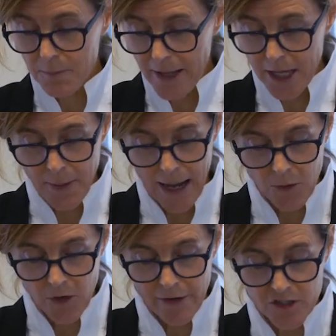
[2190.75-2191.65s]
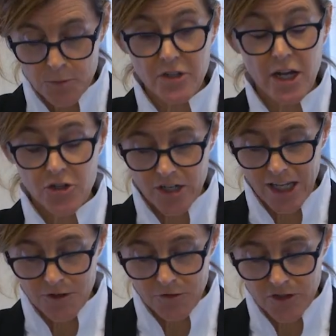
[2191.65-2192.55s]
and manpower of its production
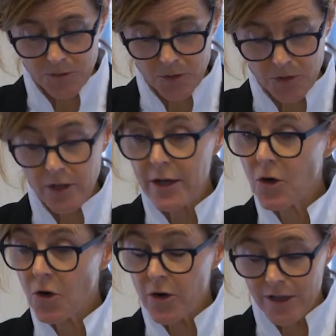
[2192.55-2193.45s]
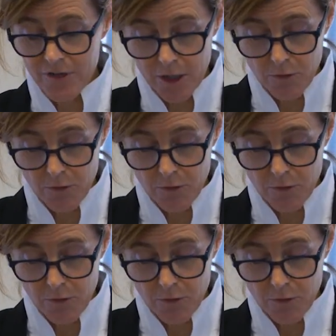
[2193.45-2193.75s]
invisible or even